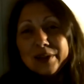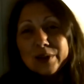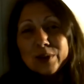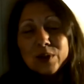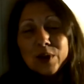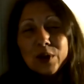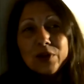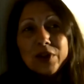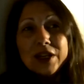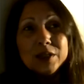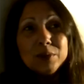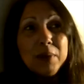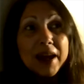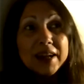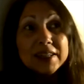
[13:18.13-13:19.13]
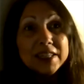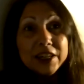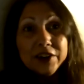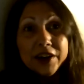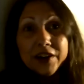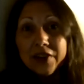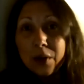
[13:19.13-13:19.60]
So these
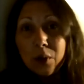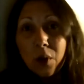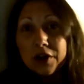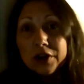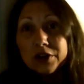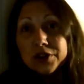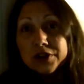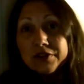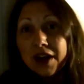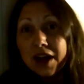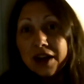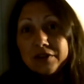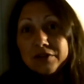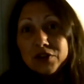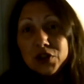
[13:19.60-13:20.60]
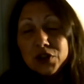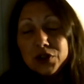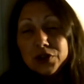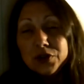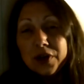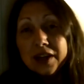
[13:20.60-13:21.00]
bacteria, they want to survive too.